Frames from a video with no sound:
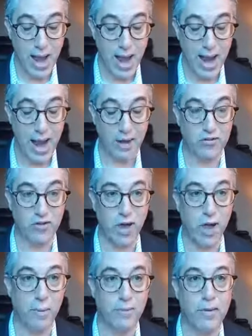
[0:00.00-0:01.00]
And
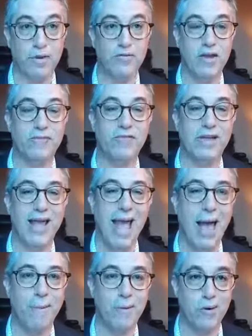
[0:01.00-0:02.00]
um, you have the
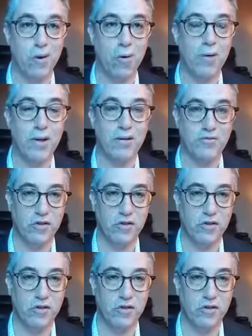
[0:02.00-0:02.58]
capital